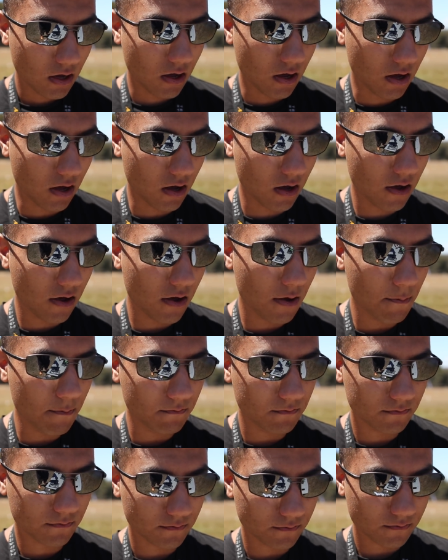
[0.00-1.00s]

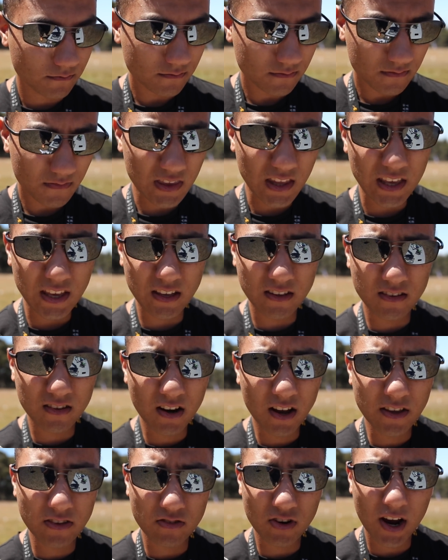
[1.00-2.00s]
It's a
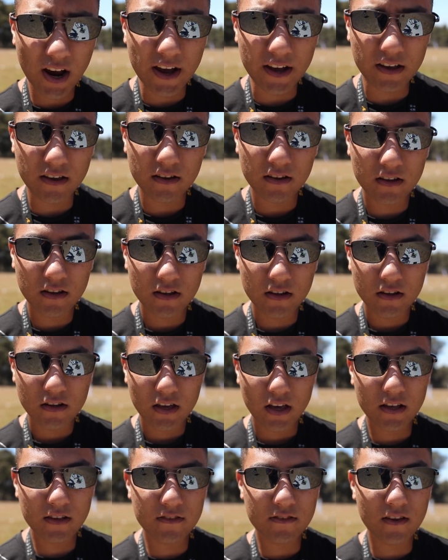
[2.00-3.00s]
nice track.
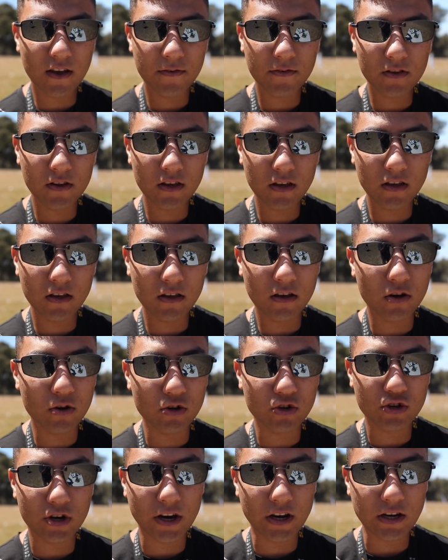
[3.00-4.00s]
It's definitely a
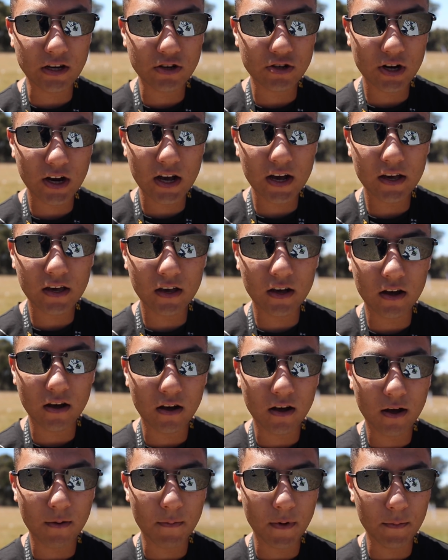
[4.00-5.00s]
good training track.
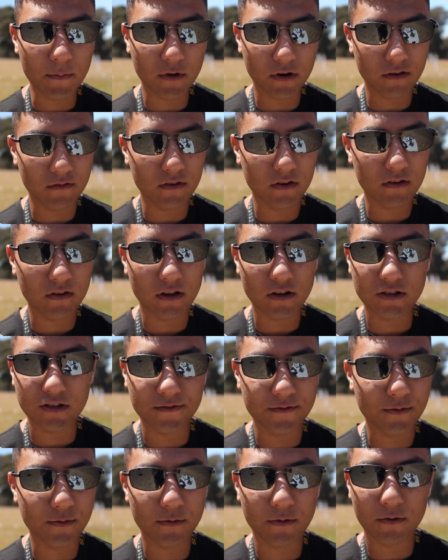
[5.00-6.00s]
I'm not even
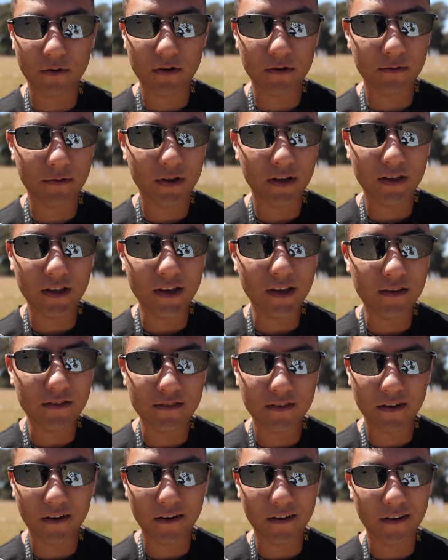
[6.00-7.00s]
touching full throttle really,
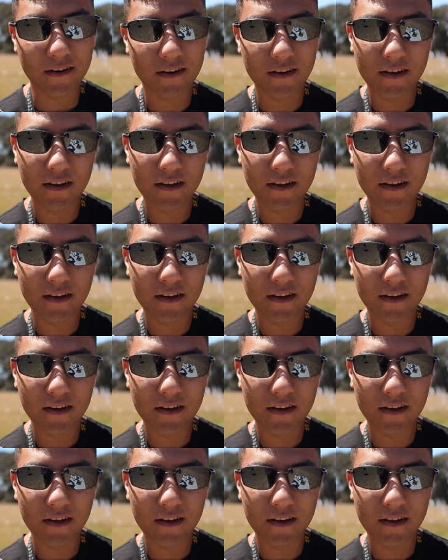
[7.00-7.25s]
so...